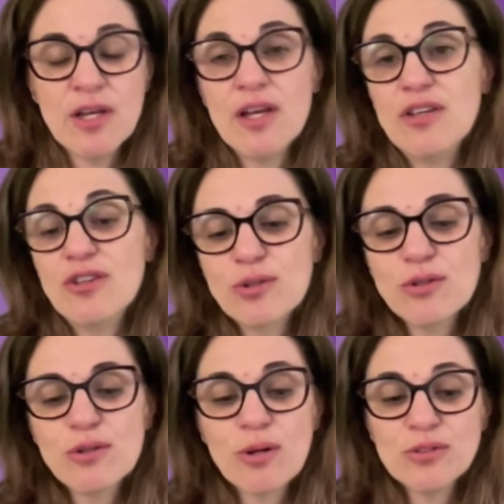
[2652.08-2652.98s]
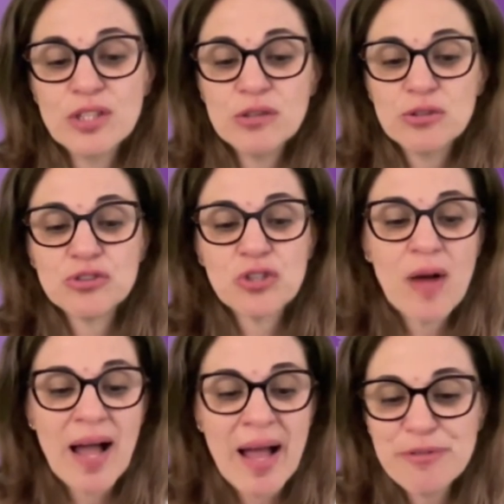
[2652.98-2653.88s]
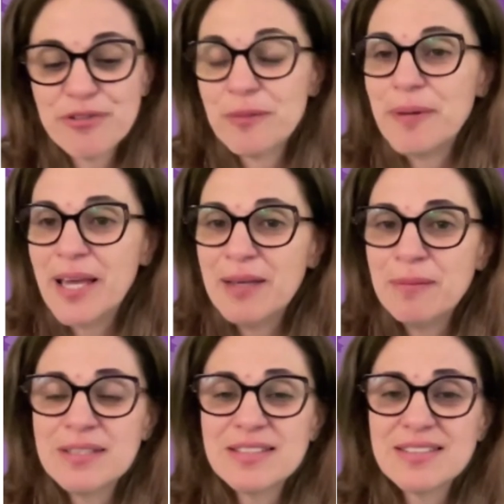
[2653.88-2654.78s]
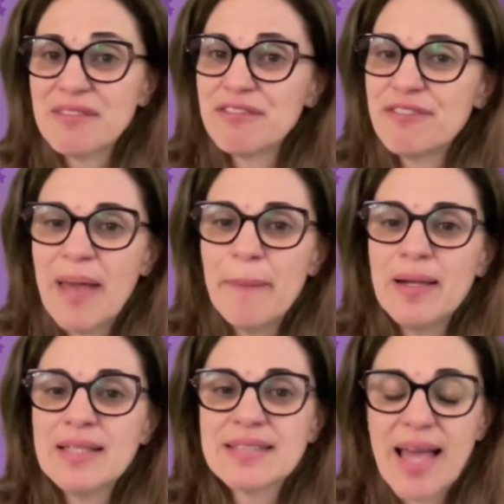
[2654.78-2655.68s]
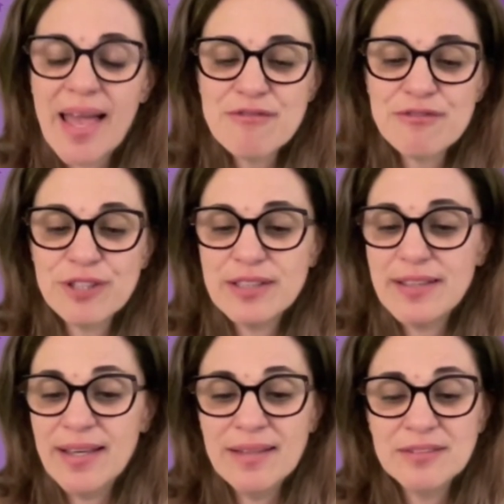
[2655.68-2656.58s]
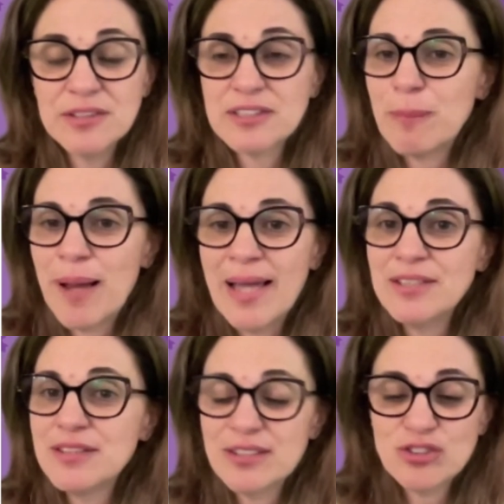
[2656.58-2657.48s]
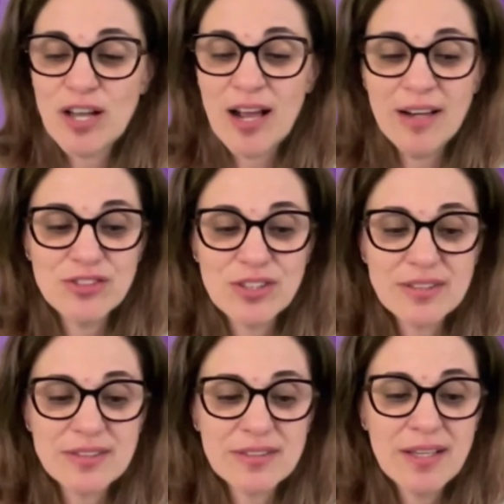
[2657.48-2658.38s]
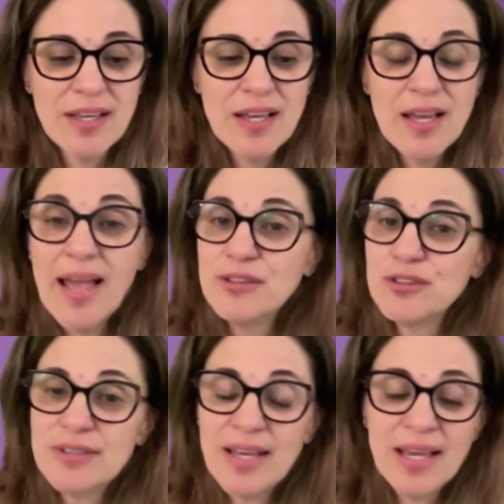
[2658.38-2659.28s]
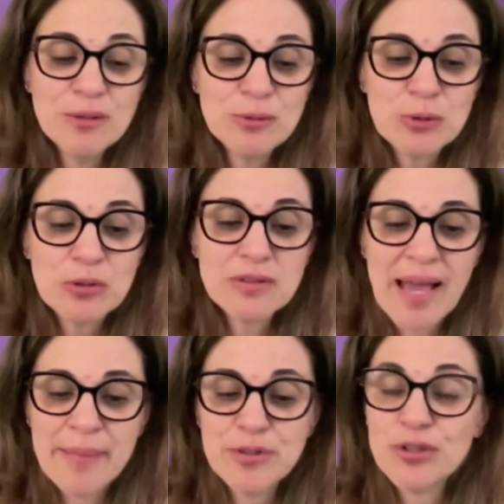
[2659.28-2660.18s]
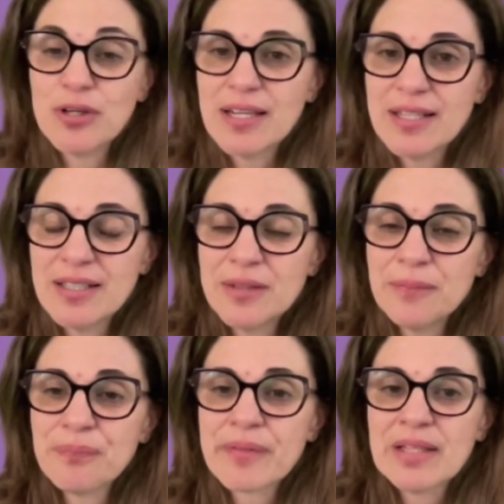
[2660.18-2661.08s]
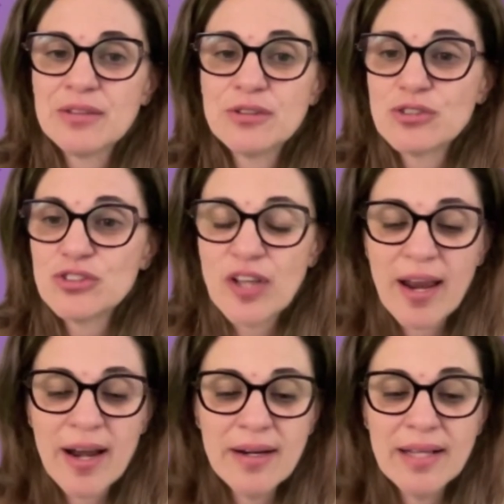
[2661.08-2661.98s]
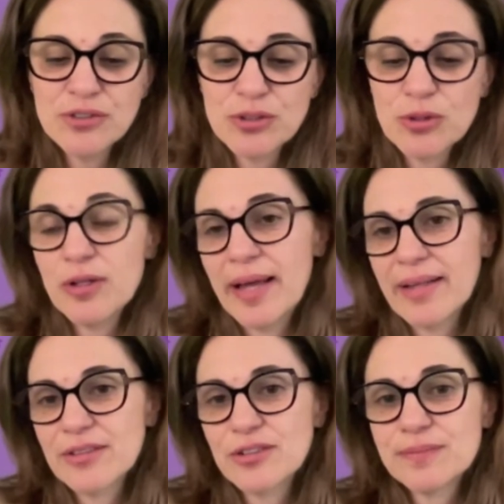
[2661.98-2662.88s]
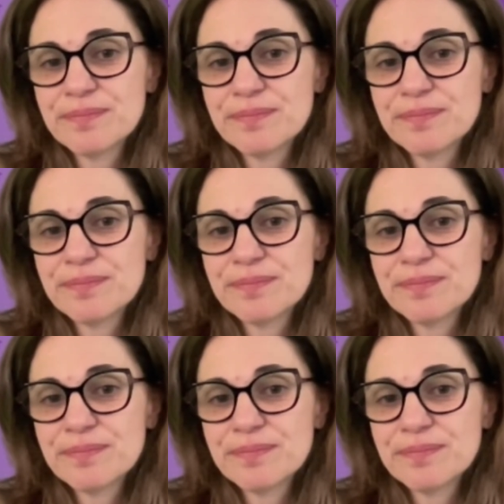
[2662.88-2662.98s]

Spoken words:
You continue to show up for babies and families every day, despite the challenges. And today you took time to learn, to share, and to connect,